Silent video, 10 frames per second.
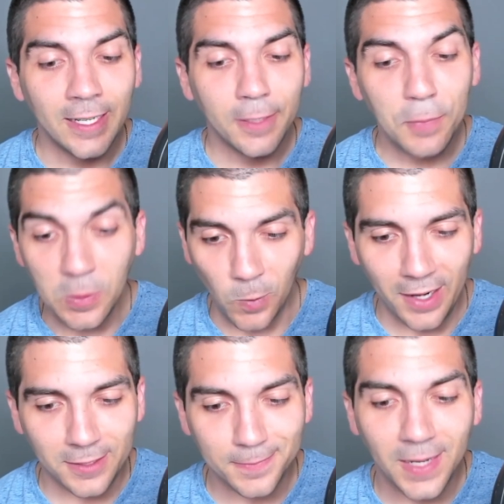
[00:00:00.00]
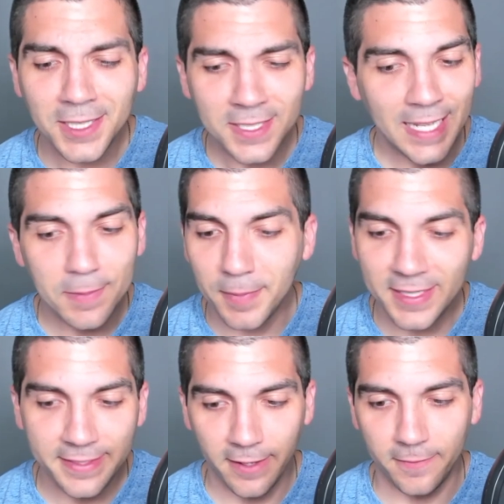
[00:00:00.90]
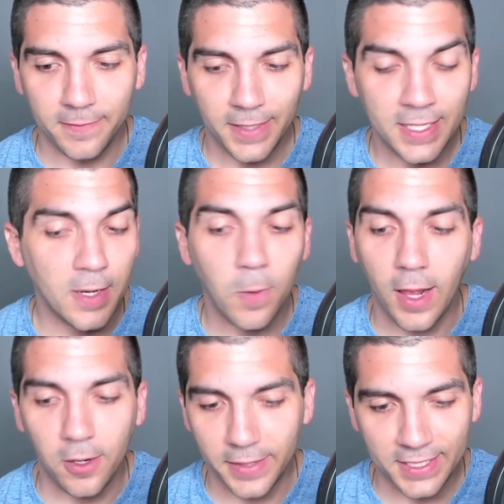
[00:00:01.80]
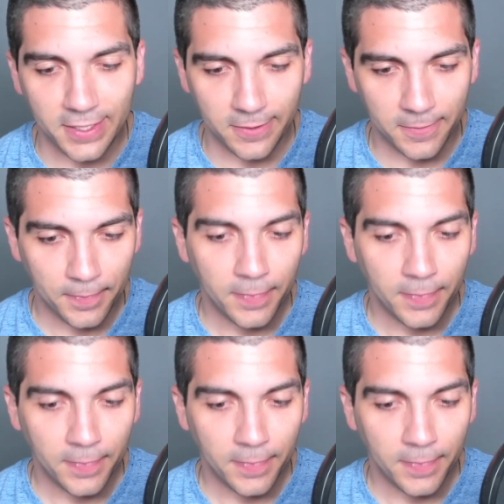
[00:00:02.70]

Meanwhile, I just kept to myself and did what I always do.